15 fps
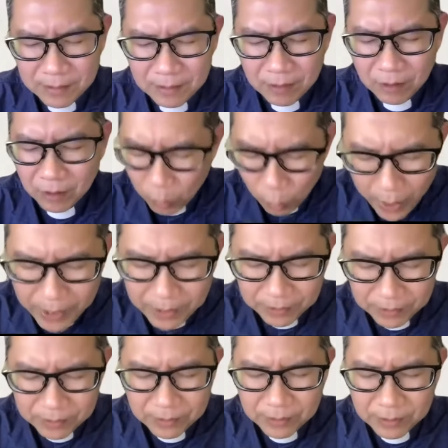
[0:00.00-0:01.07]
or the
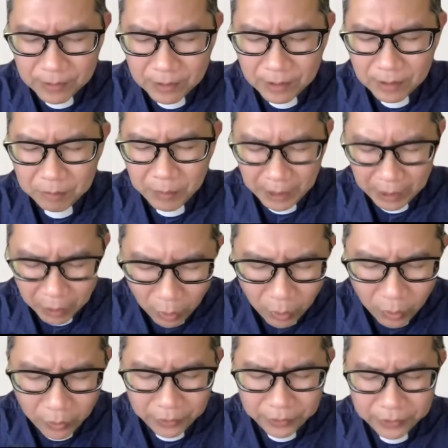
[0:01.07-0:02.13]
ways, but that,
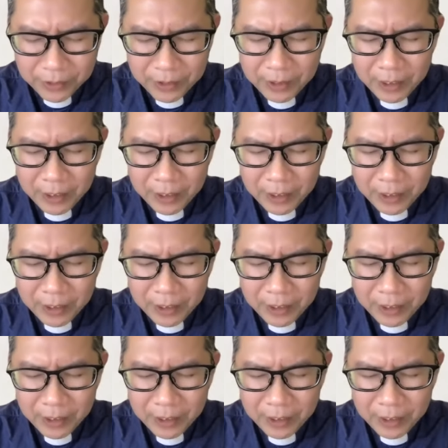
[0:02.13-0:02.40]
Lord,